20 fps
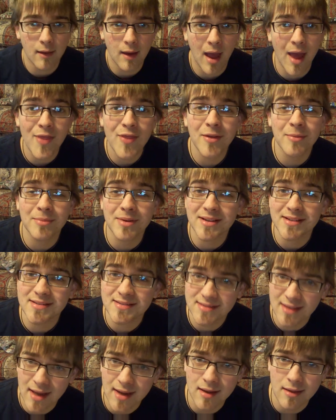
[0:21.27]
And then my
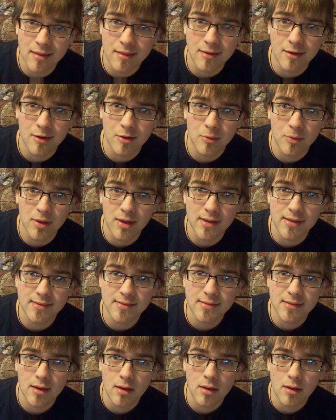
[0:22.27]
second thought
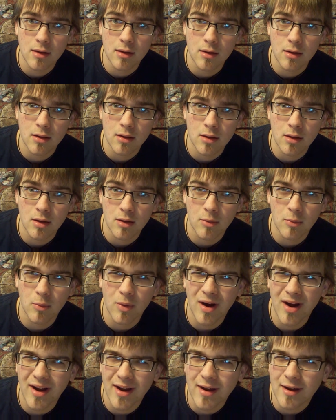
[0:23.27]
was,
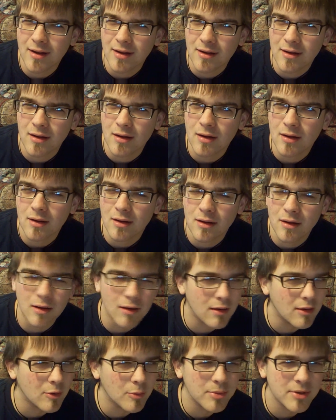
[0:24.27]
why?
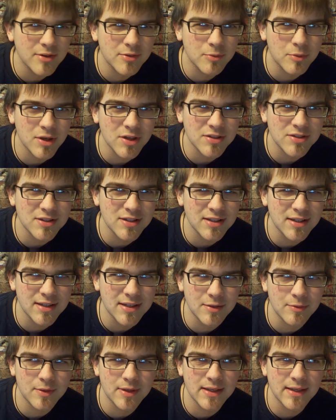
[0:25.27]
Nobody's watching it
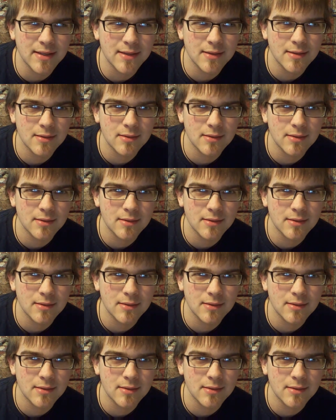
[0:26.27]
anyway.